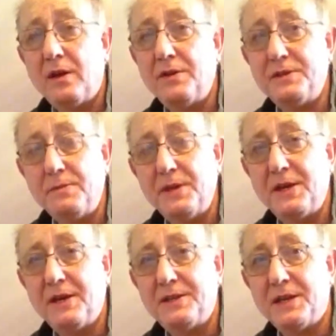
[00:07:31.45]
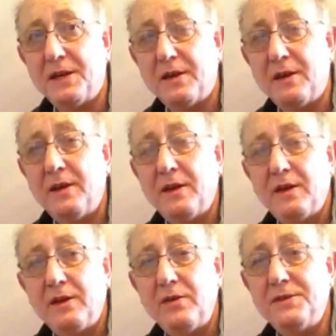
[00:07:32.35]
onto MIDI guitar
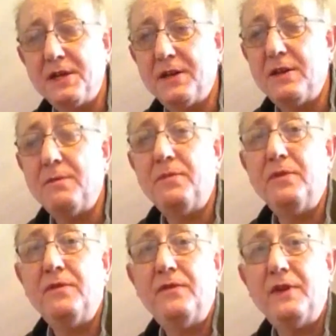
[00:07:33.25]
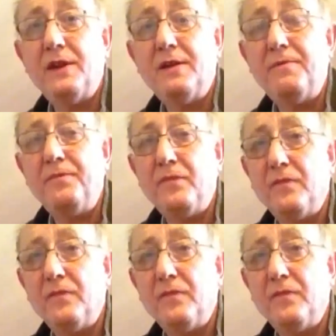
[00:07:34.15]
using a number of